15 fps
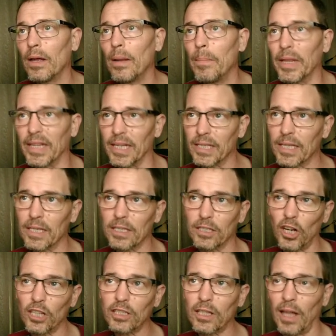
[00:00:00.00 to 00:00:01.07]
But this is
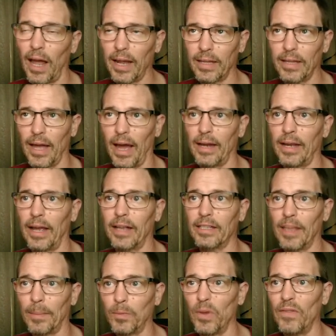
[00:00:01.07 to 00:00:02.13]
just like that,
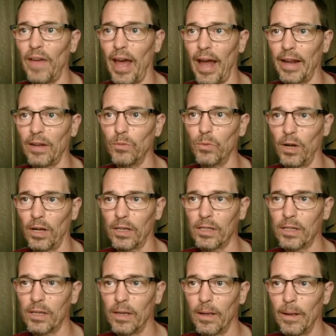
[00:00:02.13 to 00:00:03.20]
except we've added rooks.